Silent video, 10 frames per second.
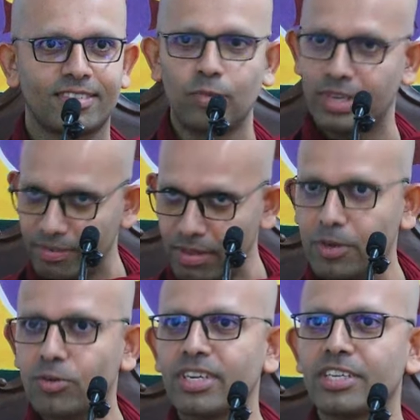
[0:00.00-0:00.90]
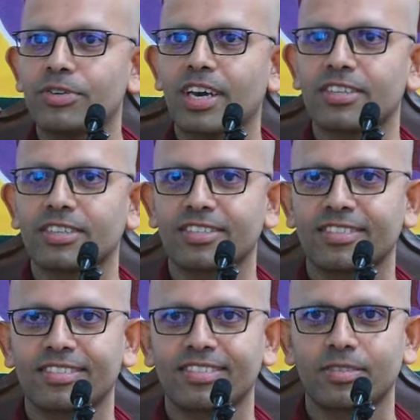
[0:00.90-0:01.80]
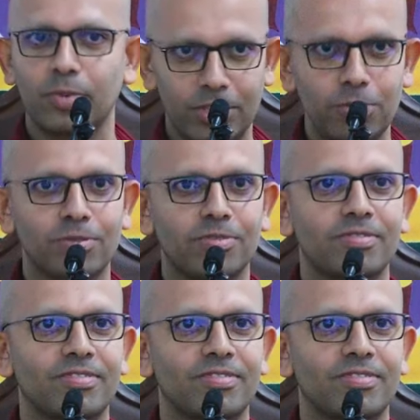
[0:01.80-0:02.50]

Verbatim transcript: We give them a good education. We do.